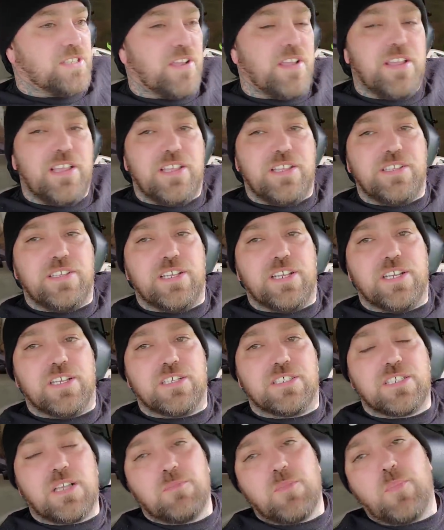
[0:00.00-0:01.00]
or 8
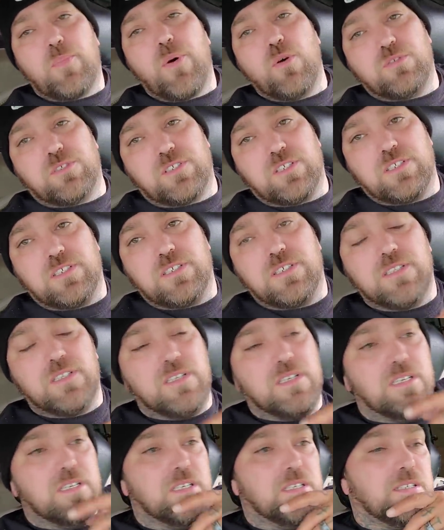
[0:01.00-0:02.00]
years. I'm going to post a
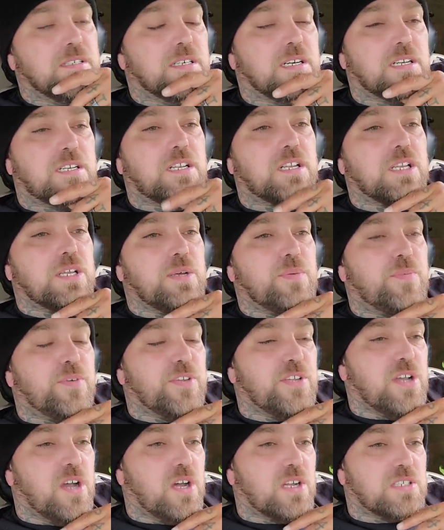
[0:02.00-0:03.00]
clip for
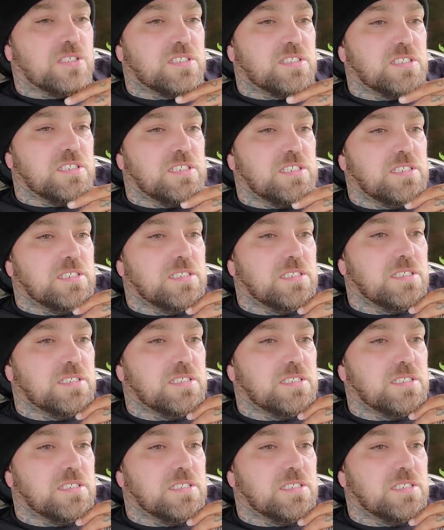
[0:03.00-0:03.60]
y'all to see.